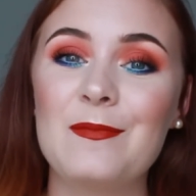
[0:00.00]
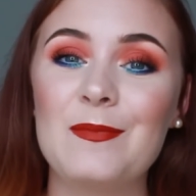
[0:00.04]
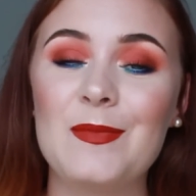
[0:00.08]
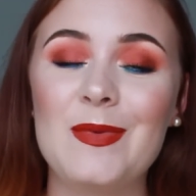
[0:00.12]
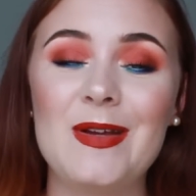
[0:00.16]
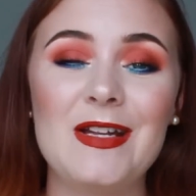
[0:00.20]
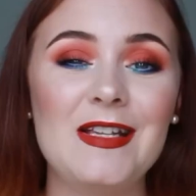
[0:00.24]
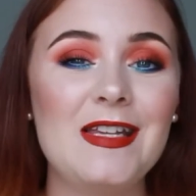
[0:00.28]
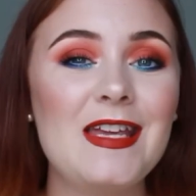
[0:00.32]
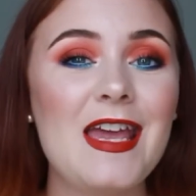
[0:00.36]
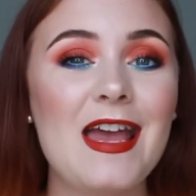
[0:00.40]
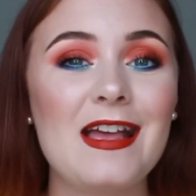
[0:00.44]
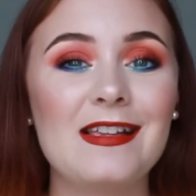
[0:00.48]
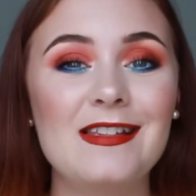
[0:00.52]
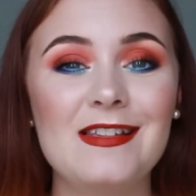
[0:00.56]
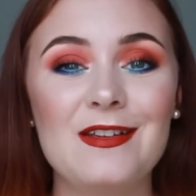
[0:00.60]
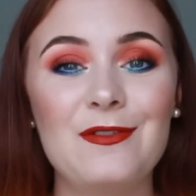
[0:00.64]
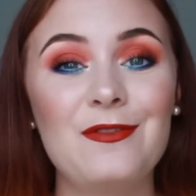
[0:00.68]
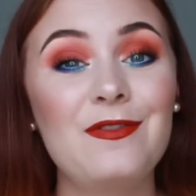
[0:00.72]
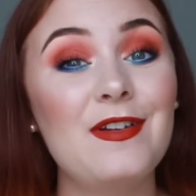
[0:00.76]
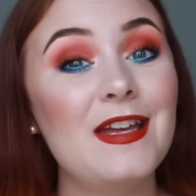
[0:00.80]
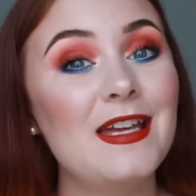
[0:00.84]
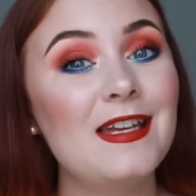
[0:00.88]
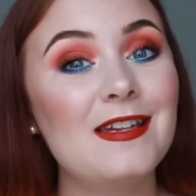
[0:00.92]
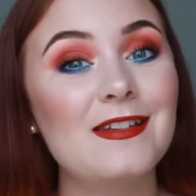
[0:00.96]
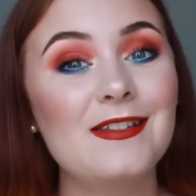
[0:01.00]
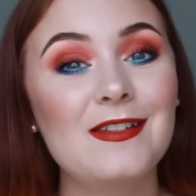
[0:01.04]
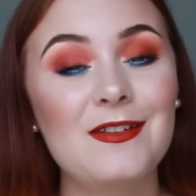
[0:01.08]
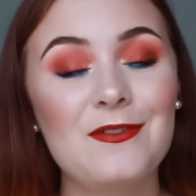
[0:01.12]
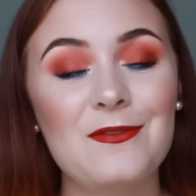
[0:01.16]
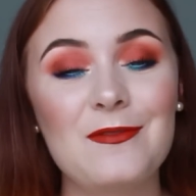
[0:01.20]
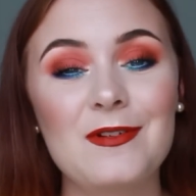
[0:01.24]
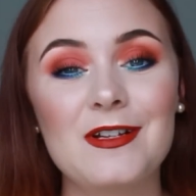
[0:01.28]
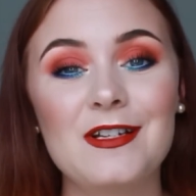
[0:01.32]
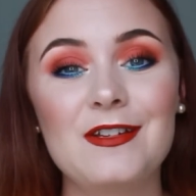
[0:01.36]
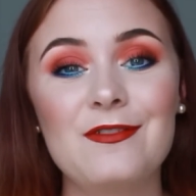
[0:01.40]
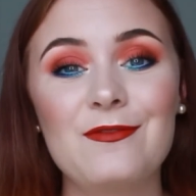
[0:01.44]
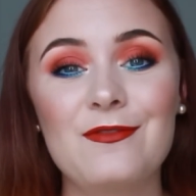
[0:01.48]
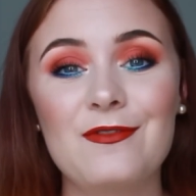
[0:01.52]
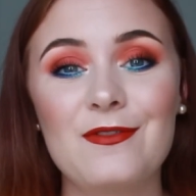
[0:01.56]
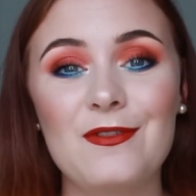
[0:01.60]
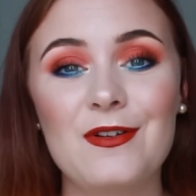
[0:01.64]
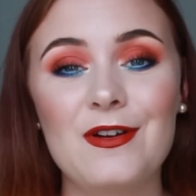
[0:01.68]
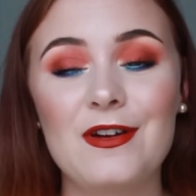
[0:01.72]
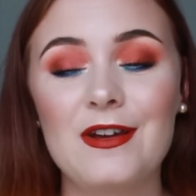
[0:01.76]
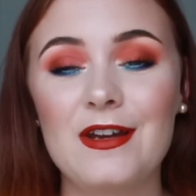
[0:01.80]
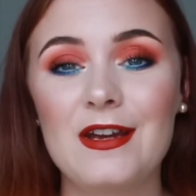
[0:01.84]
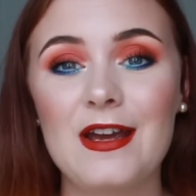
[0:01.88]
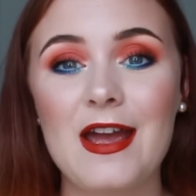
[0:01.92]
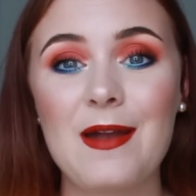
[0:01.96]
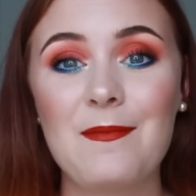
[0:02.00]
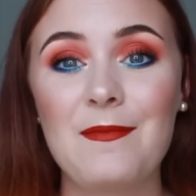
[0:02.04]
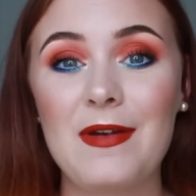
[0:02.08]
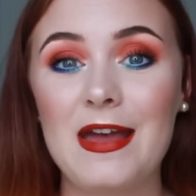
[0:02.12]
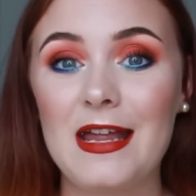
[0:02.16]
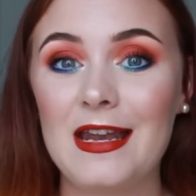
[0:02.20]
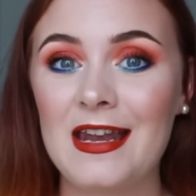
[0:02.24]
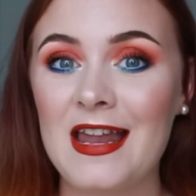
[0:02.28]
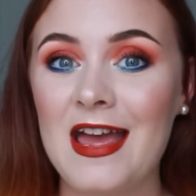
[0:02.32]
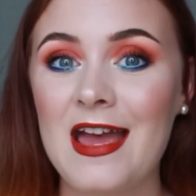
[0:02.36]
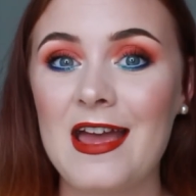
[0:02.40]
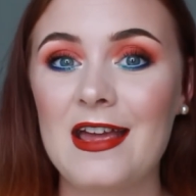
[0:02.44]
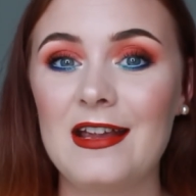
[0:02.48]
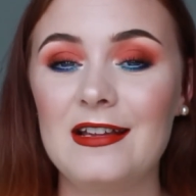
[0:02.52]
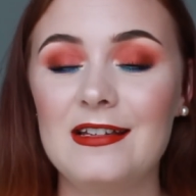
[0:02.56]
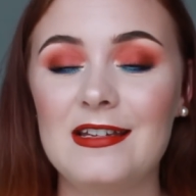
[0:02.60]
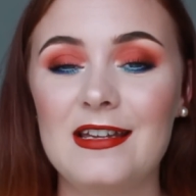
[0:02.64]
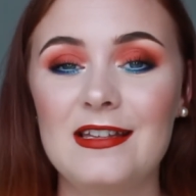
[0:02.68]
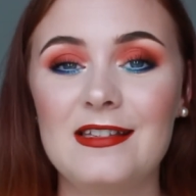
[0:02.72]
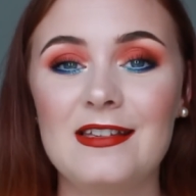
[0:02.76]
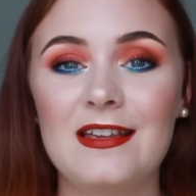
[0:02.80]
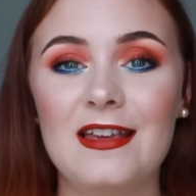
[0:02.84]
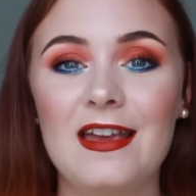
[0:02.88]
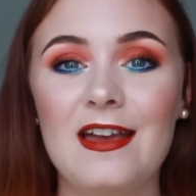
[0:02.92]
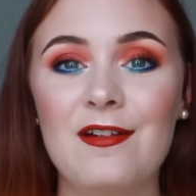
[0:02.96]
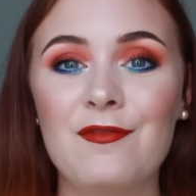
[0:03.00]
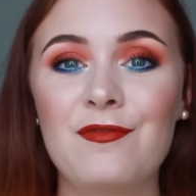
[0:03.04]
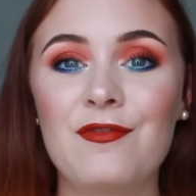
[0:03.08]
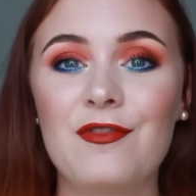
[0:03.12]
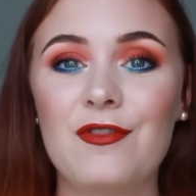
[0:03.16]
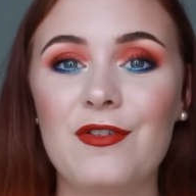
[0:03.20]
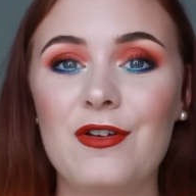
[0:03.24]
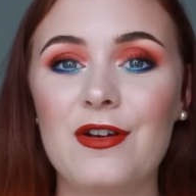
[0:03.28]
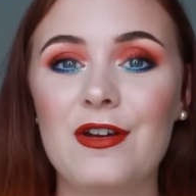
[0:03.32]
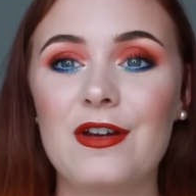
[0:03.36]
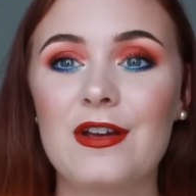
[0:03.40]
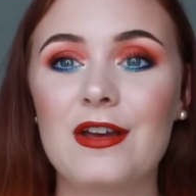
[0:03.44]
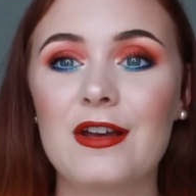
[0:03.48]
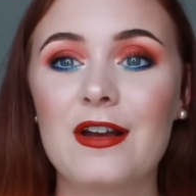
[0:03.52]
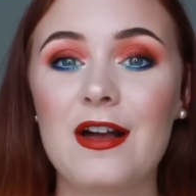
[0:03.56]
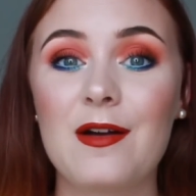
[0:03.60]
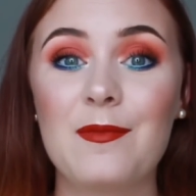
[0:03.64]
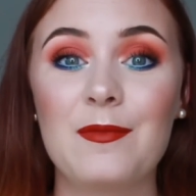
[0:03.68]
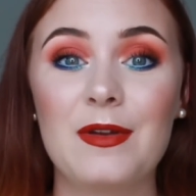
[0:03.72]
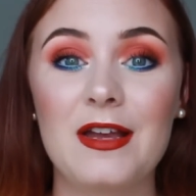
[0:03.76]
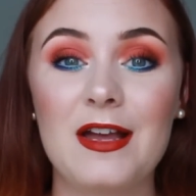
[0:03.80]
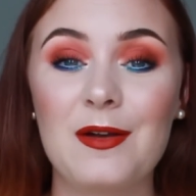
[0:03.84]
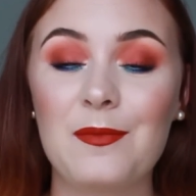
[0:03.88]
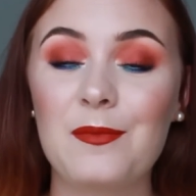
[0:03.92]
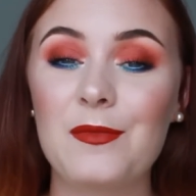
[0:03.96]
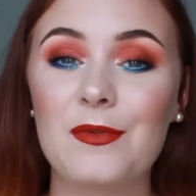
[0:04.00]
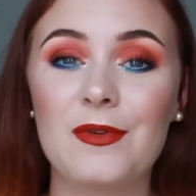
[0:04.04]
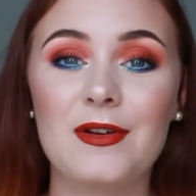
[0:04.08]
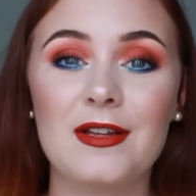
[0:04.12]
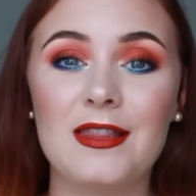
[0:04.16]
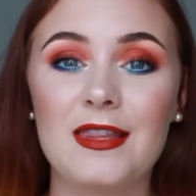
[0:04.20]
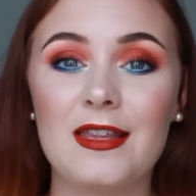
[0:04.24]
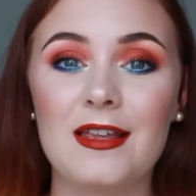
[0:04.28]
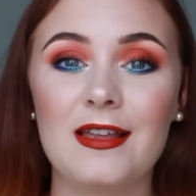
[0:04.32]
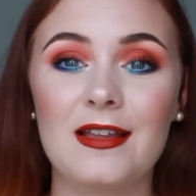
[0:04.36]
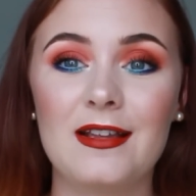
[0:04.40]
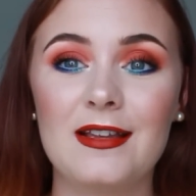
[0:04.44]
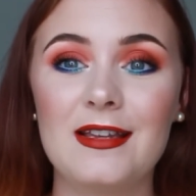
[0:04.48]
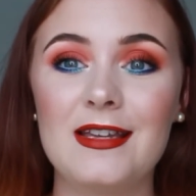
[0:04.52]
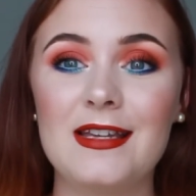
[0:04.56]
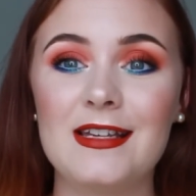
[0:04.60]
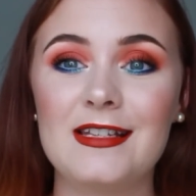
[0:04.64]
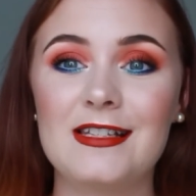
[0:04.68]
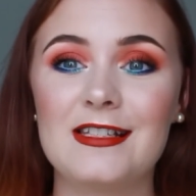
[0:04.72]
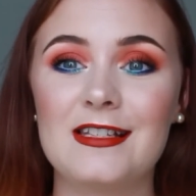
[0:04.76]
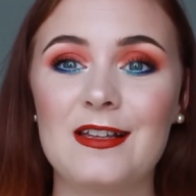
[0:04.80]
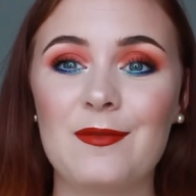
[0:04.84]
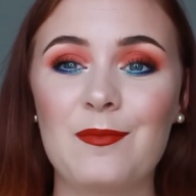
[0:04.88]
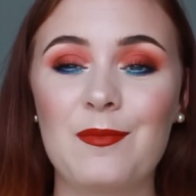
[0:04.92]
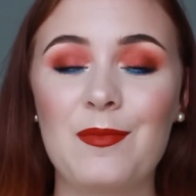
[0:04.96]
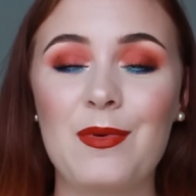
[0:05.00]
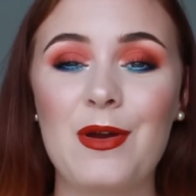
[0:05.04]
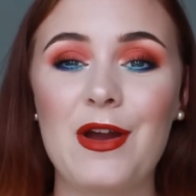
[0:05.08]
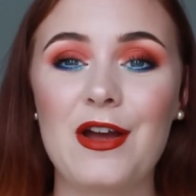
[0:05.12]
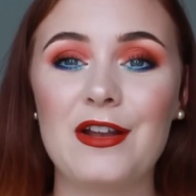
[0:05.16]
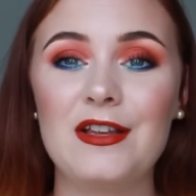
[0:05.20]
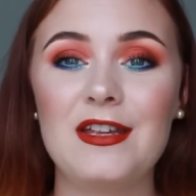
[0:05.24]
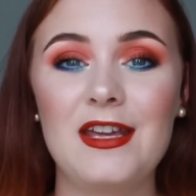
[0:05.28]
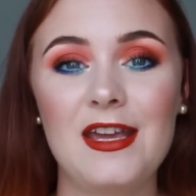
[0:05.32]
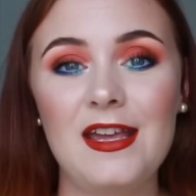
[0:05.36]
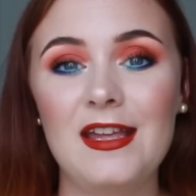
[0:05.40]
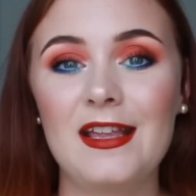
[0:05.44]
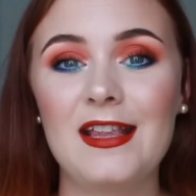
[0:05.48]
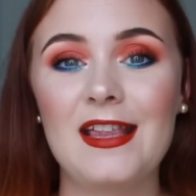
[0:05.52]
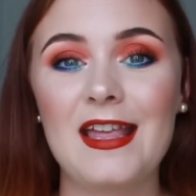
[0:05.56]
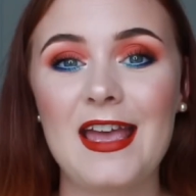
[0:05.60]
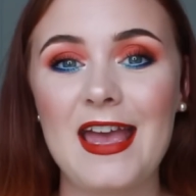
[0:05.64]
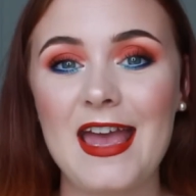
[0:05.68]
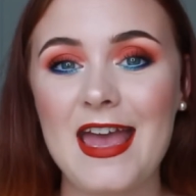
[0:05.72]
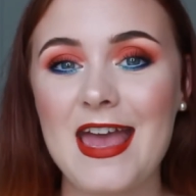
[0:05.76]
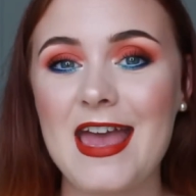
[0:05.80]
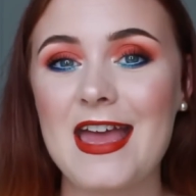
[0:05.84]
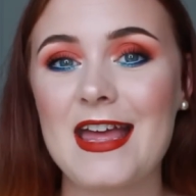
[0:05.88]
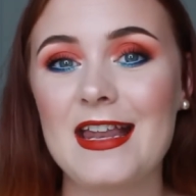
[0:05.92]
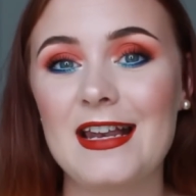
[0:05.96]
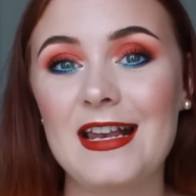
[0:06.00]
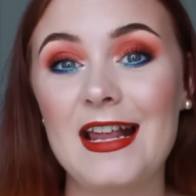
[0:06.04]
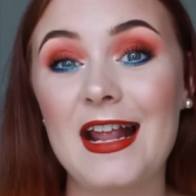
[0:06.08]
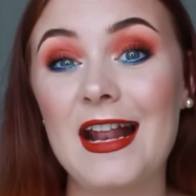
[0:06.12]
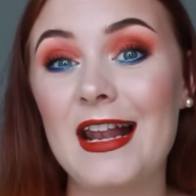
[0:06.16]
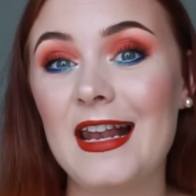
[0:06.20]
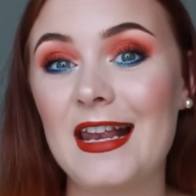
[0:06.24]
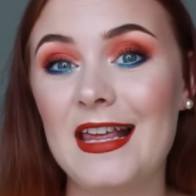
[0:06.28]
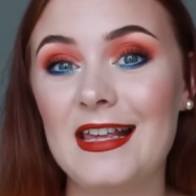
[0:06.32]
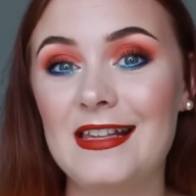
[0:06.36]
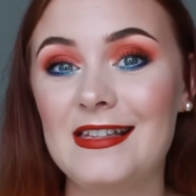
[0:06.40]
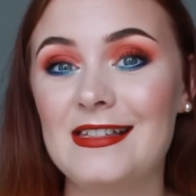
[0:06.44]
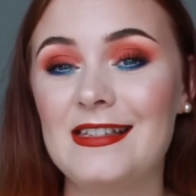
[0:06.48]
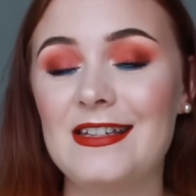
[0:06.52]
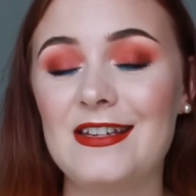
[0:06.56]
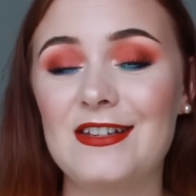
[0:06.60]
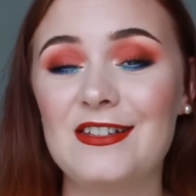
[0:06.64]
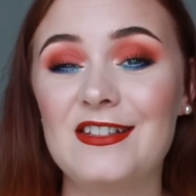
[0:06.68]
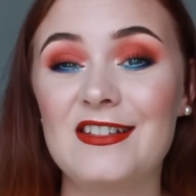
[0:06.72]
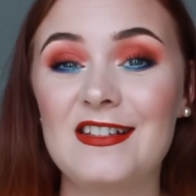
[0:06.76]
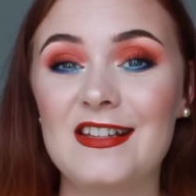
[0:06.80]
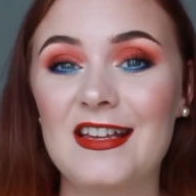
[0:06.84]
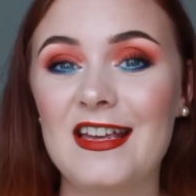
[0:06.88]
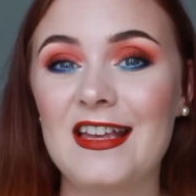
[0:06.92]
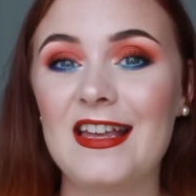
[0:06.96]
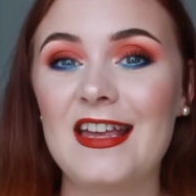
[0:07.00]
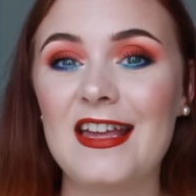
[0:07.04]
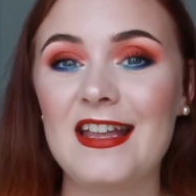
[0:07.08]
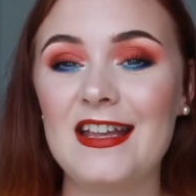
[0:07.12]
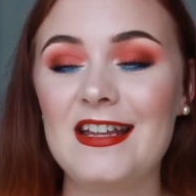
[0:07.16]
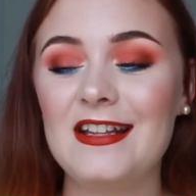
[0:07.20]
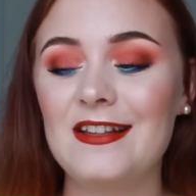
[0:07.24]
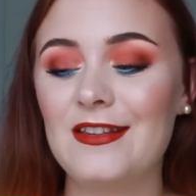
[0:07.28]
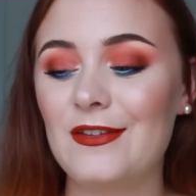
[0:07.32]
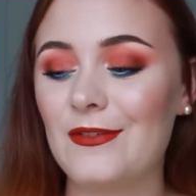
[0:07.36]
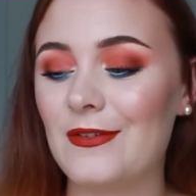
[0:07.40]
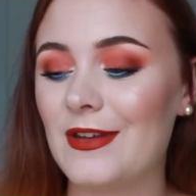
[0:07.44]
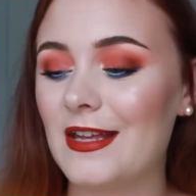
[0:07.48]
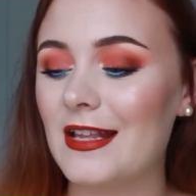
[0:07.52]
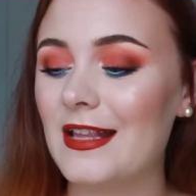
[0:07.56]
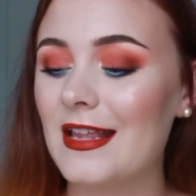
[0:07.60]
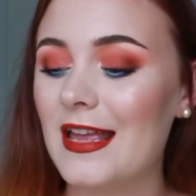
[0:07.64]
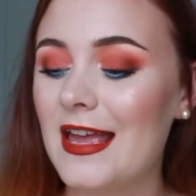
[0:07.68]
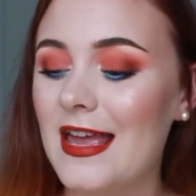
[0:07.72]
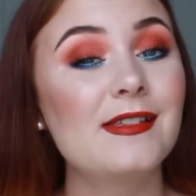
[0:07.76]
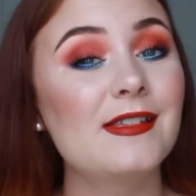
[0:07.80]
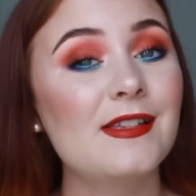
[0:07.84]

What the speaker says: But yeah, so thank you so much for Amanda and Jessica for coming up with this project, and let's just get into it.